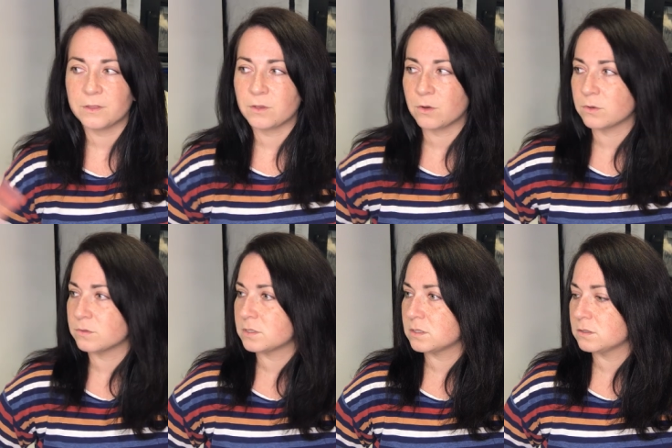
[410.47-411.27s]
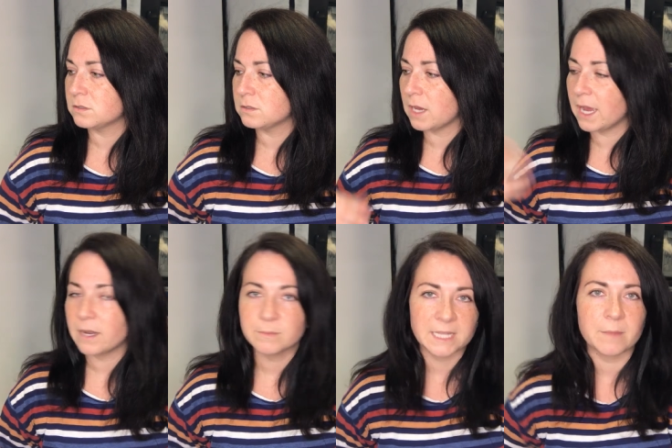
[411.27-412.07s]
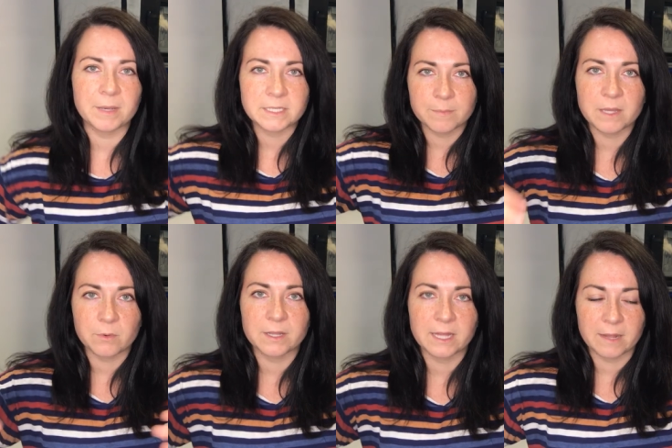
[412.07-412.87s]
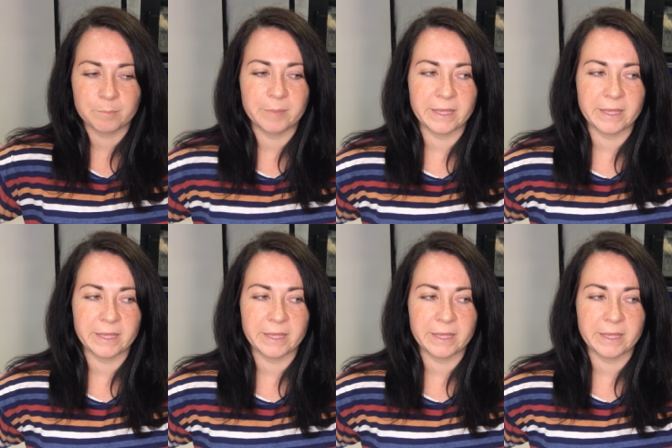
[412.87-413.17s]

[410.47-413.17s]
those items that I picked up that were in that